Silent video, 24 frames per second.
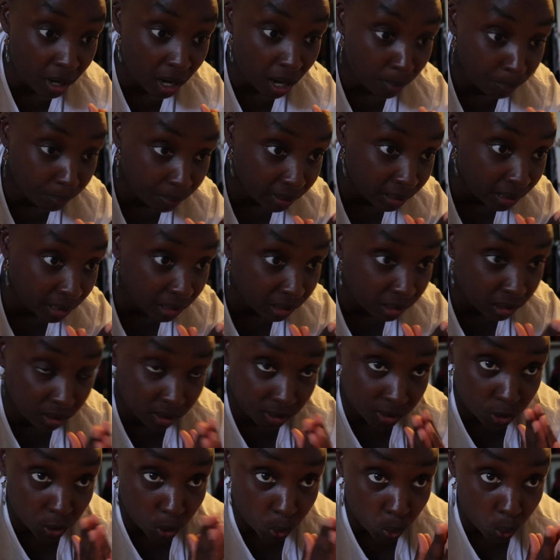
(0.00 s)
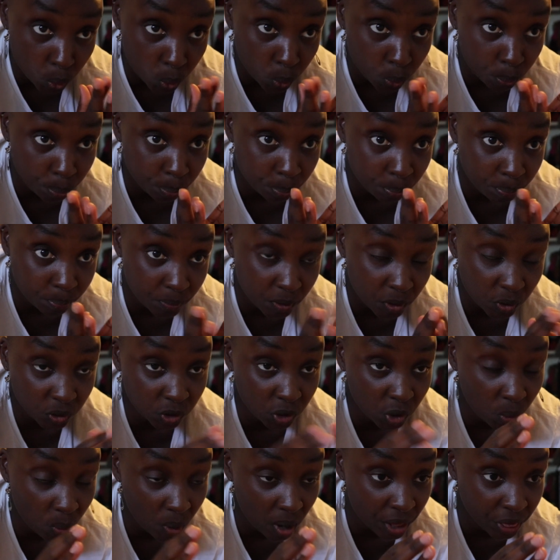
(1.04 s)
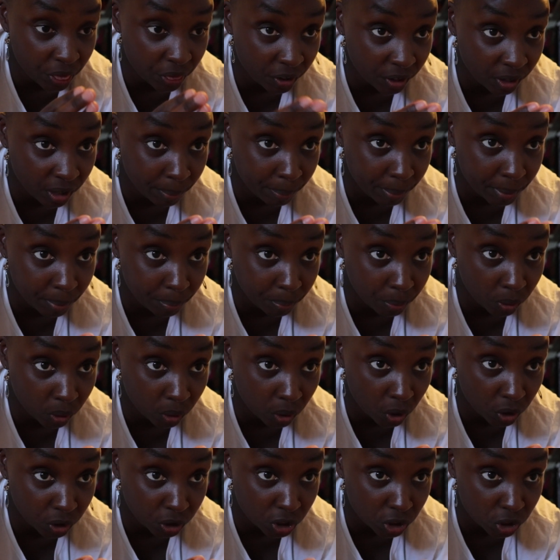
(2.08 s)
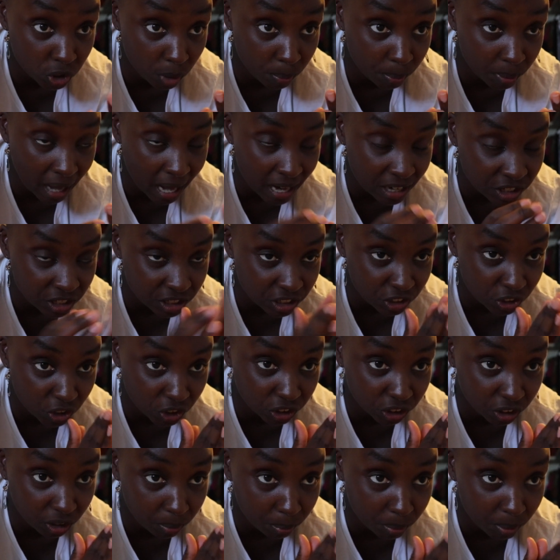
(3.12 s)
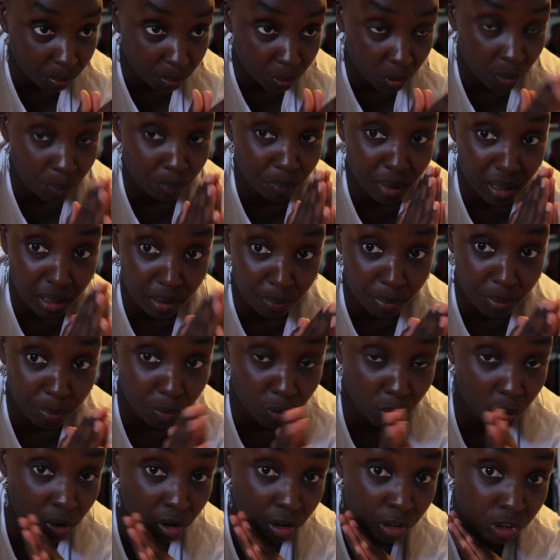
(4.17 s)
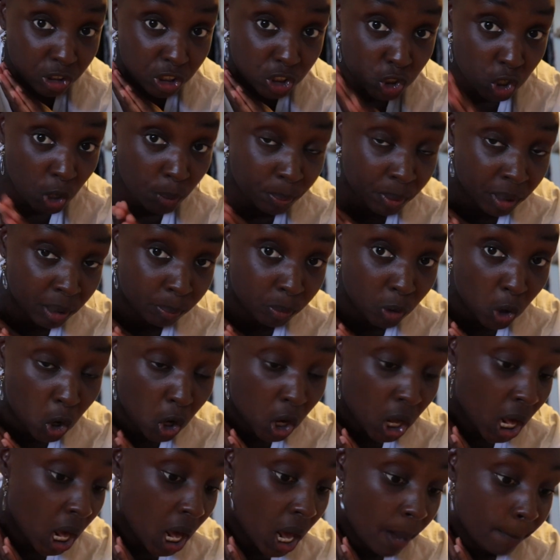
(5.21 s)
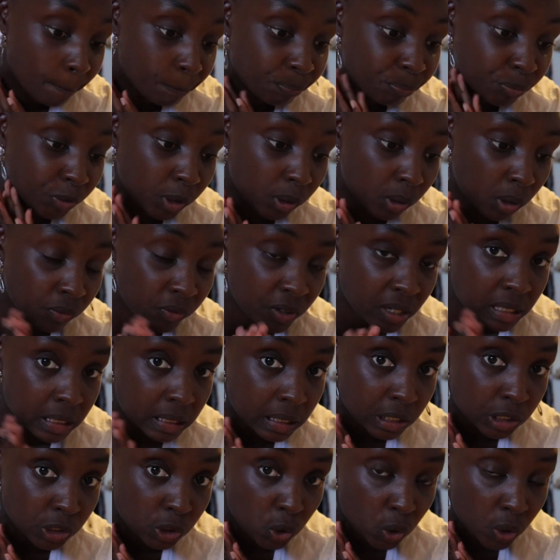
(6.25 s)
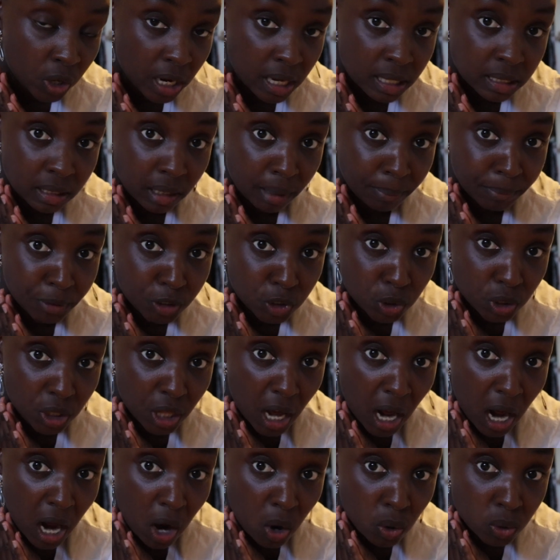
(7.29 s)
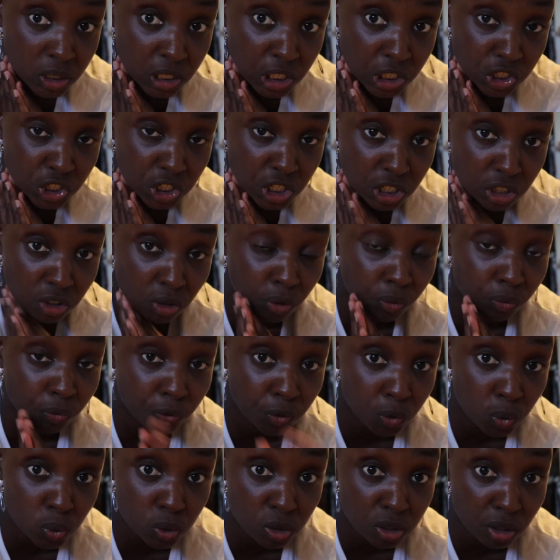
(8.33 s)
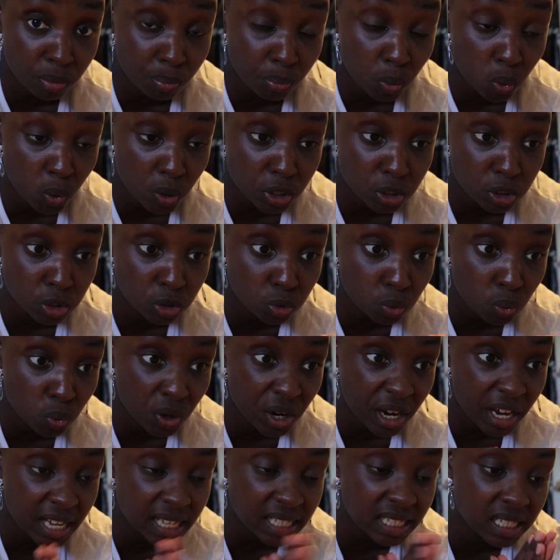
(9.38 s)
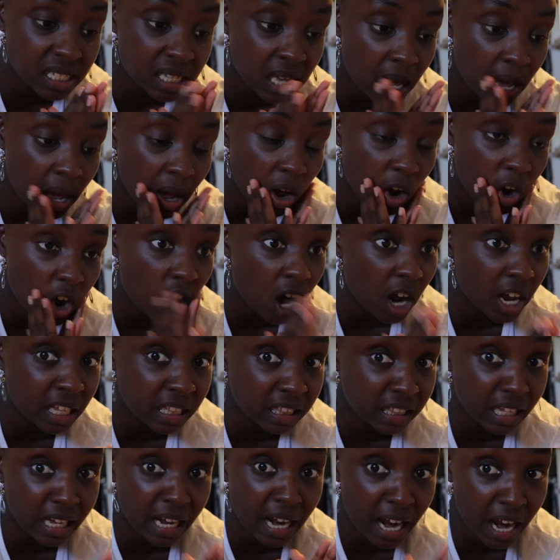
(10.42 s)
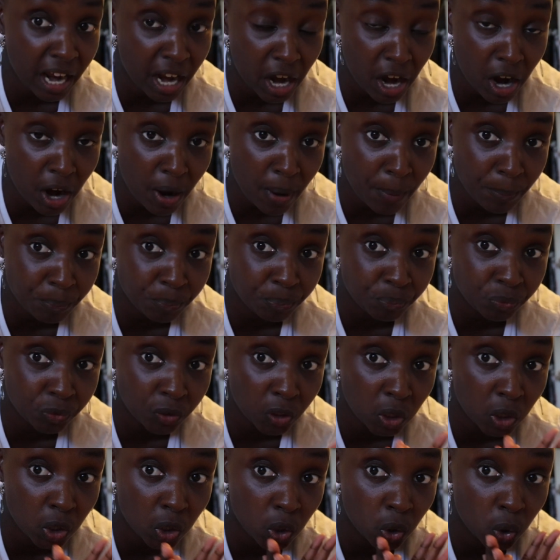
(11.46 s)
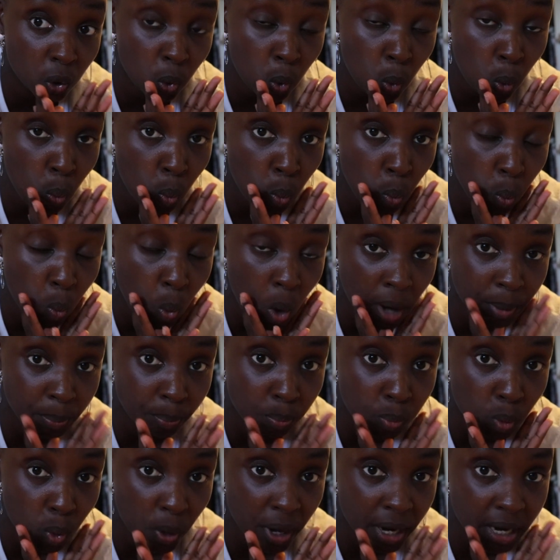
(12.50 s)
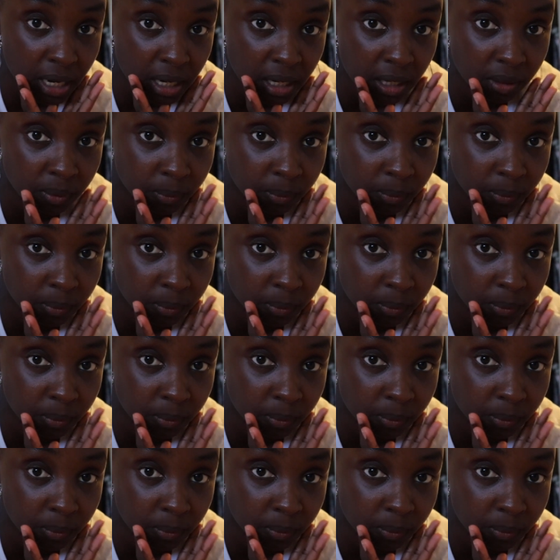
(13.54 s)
recoupling, there were 3 people on the shop. Actually, not 3 people. Many people are on the chopping block. Obviously, Laura has come into the house and she's confused the boys. So it's in the air what boy